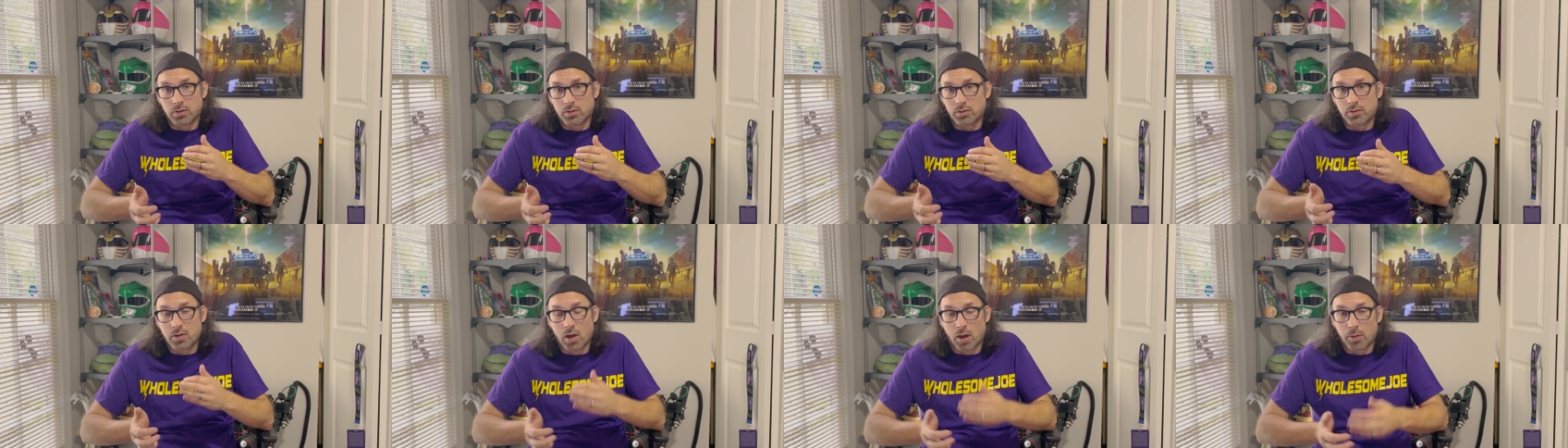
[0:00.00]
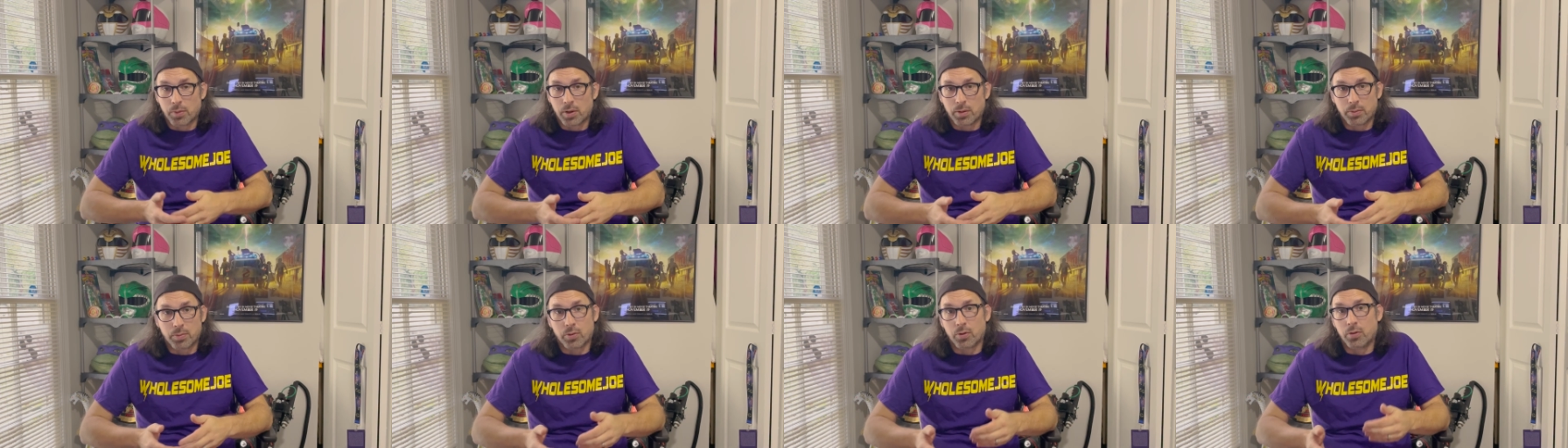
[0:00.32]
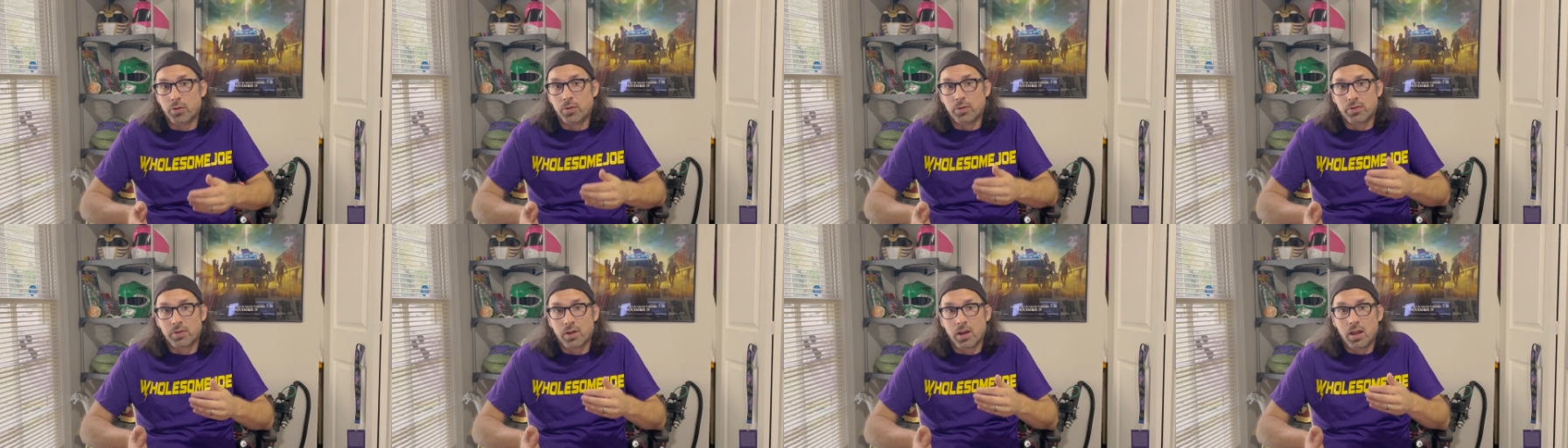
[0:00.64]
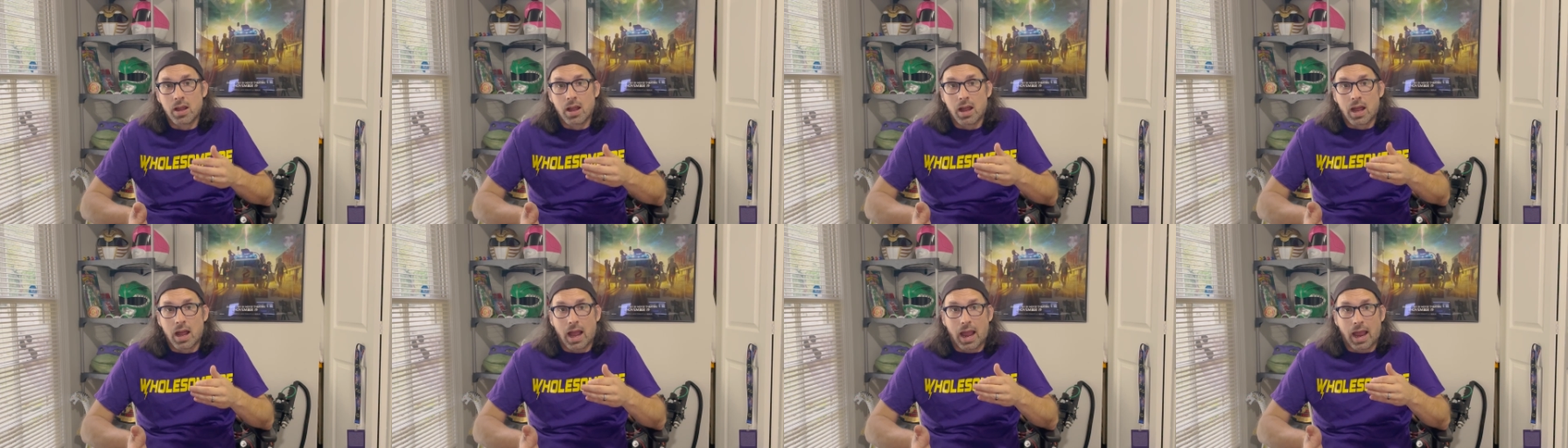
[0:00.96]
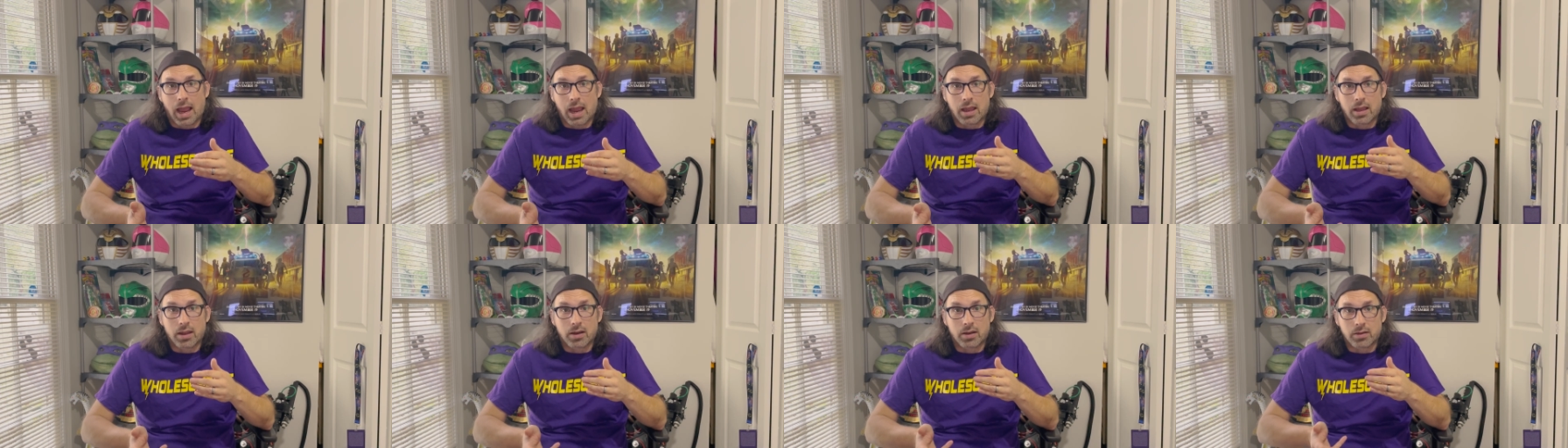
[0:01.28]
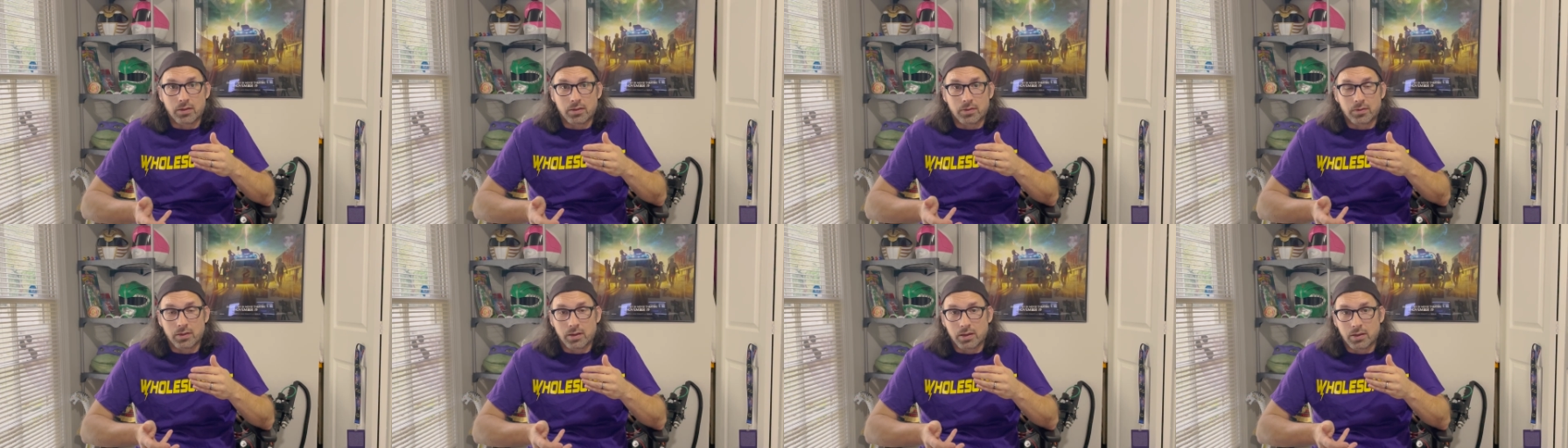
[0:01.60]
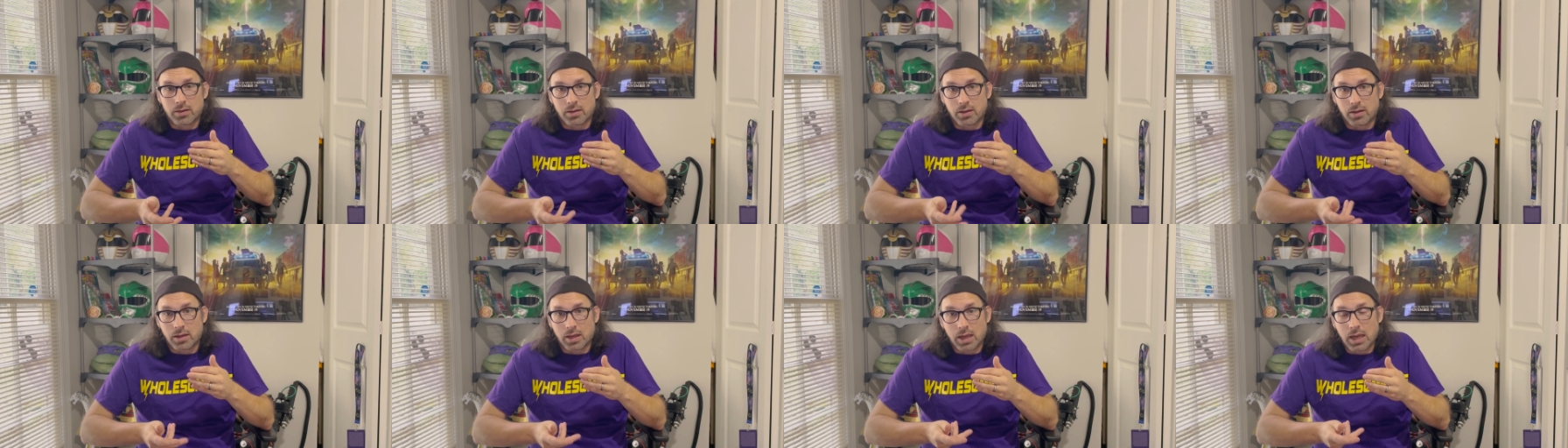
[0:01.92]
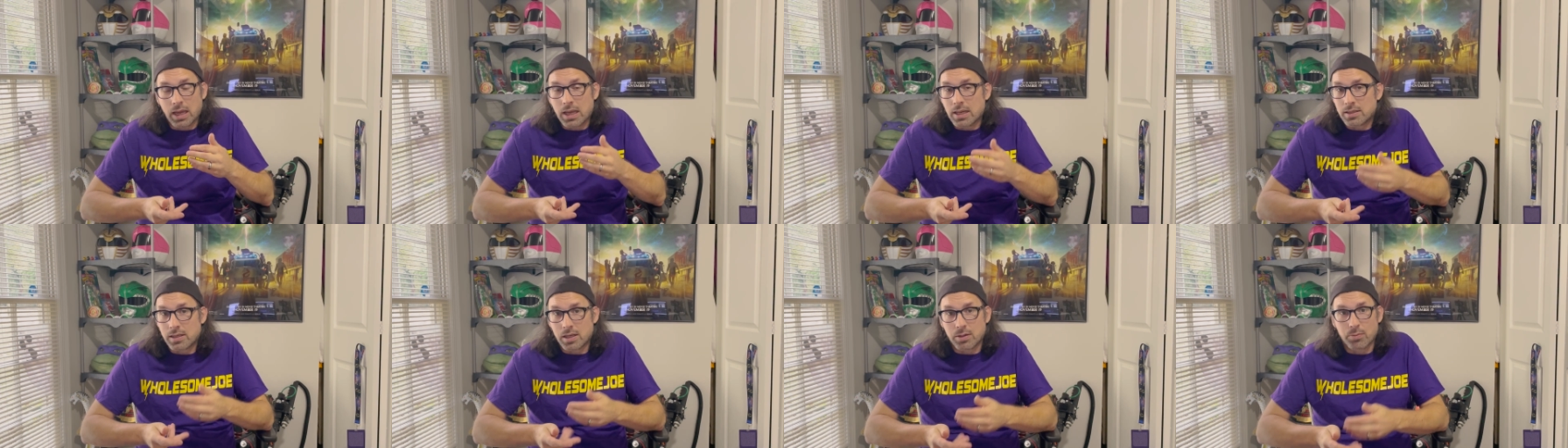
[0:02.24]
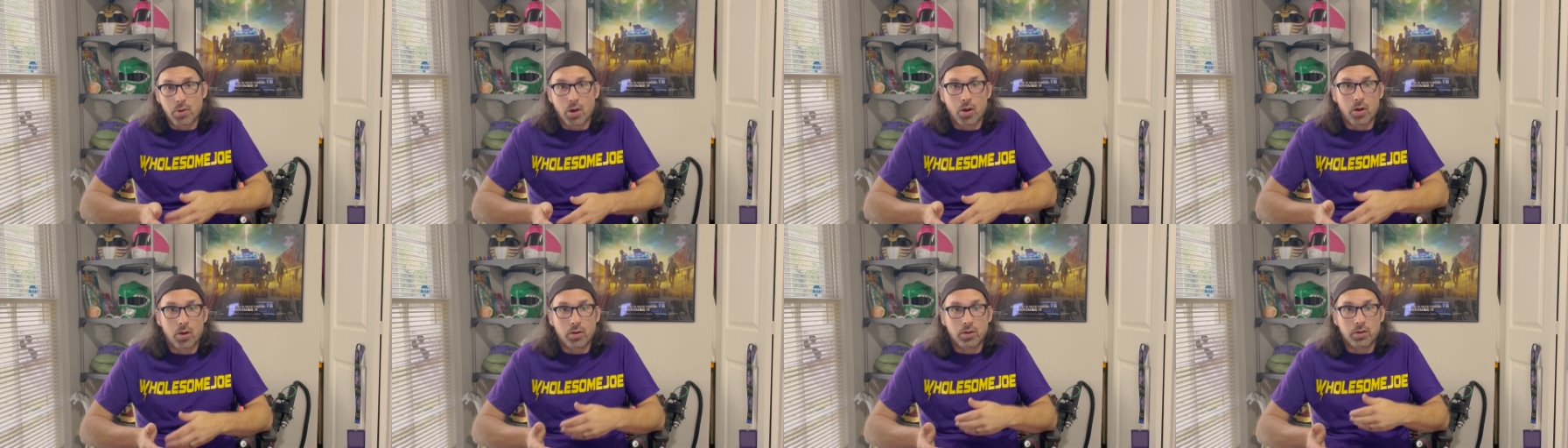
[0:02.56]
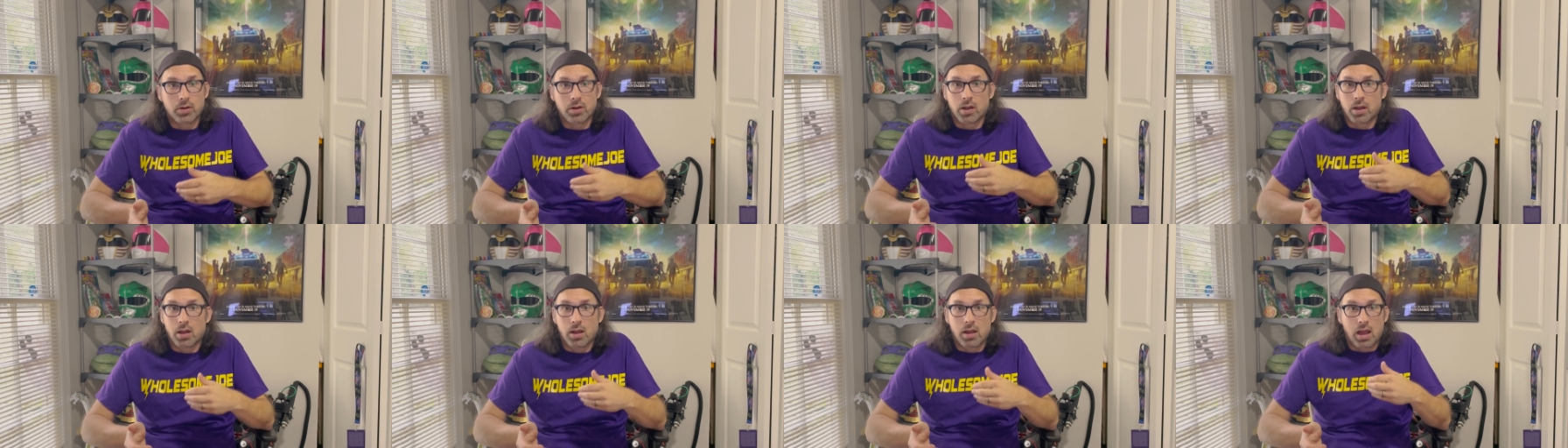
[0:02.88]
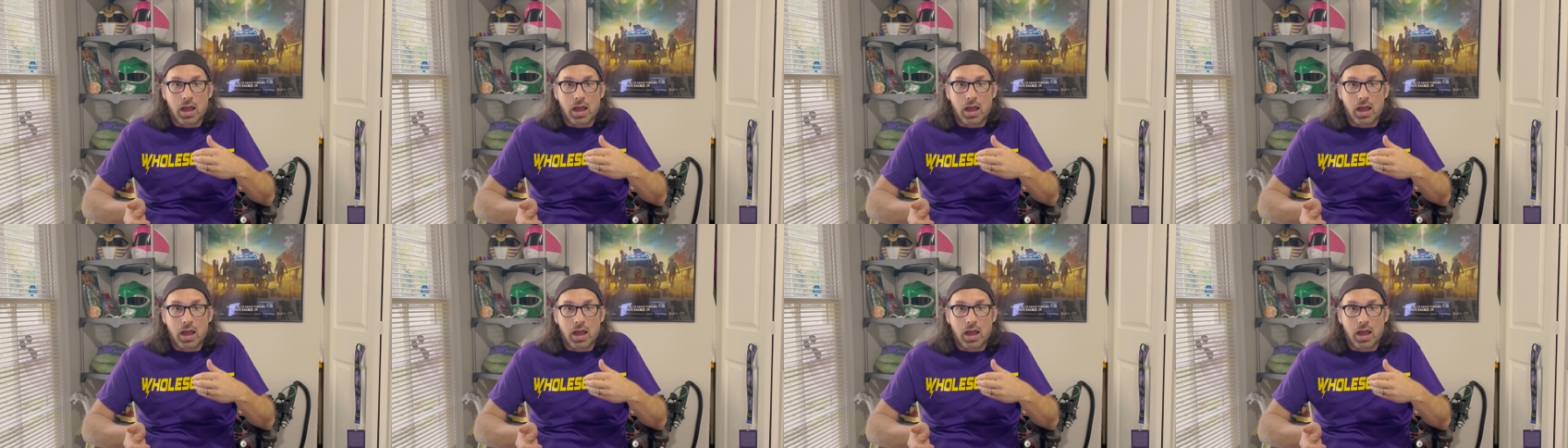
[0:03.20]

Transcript: dummy proof and easy mode